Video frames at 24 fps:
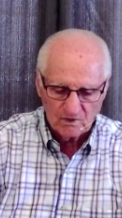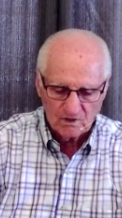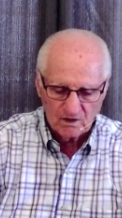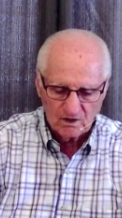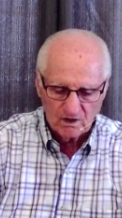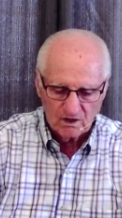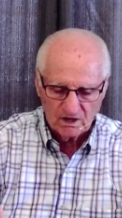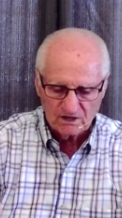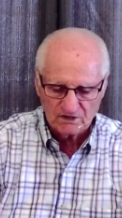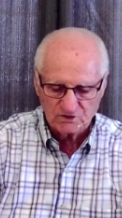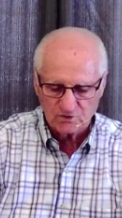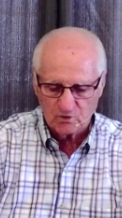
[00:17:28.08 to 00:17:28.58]

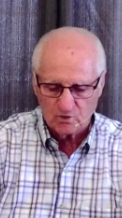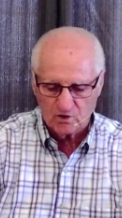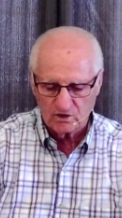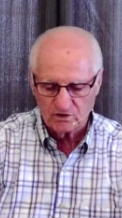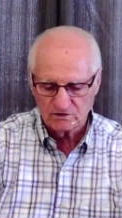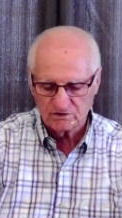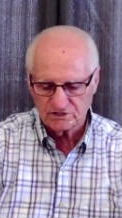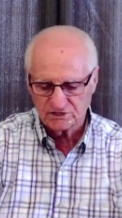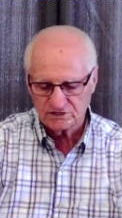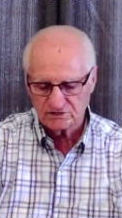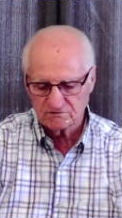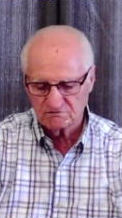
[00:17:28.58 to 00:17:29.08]
His
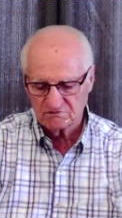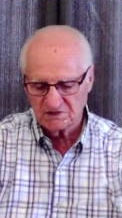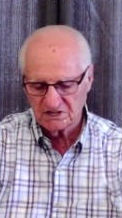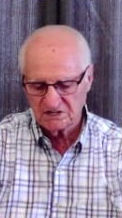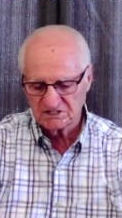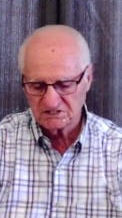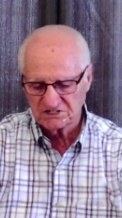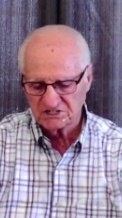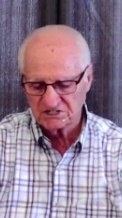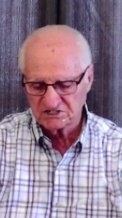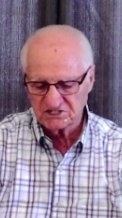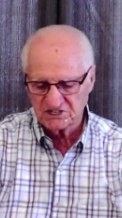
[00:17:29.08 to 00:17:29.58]
wants,
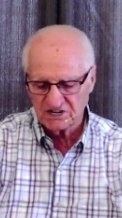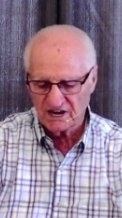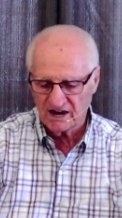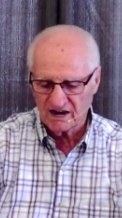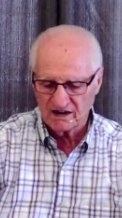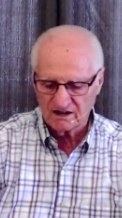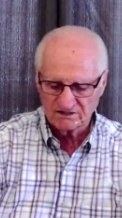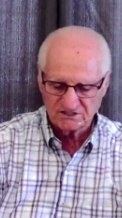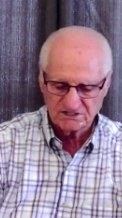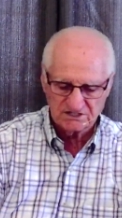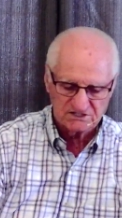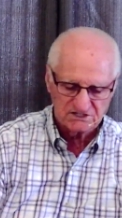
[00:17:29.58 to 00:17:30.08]
his
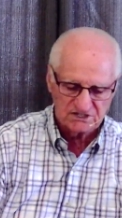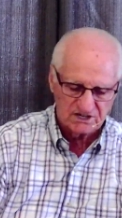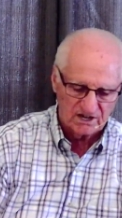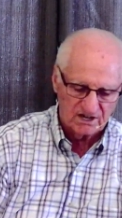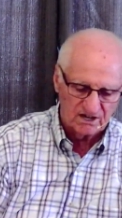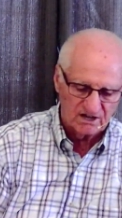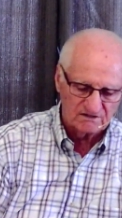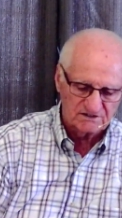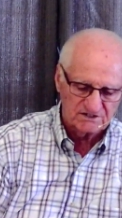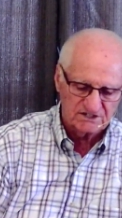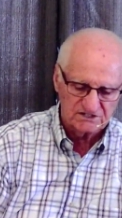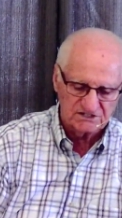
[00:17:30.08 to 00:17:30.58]
desires, his
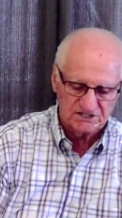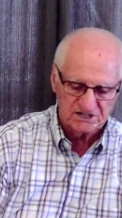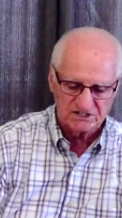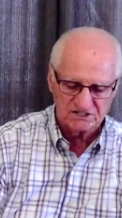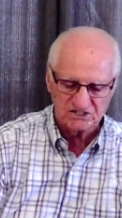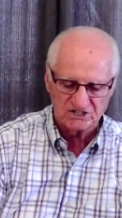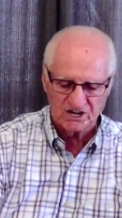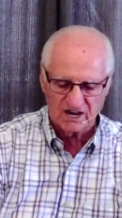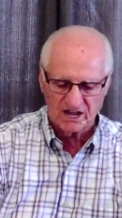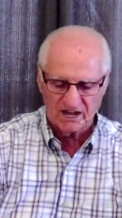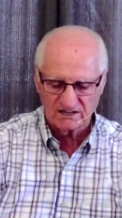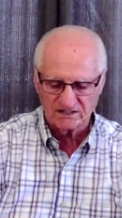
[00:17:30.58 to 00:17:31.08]
loves, his
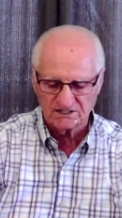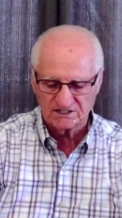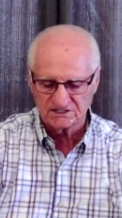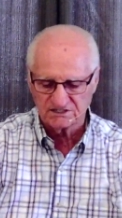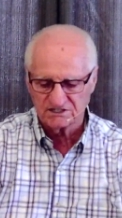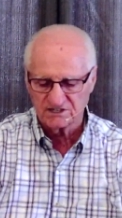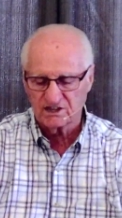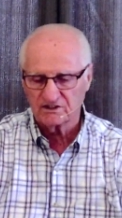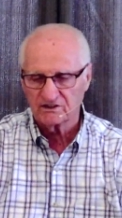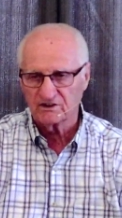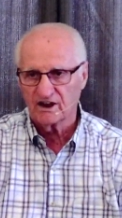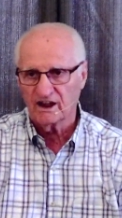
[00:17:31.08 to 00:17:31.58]
dislikes, his
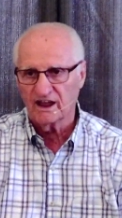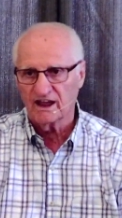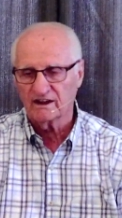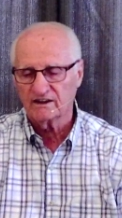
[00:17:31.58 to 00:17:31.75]
other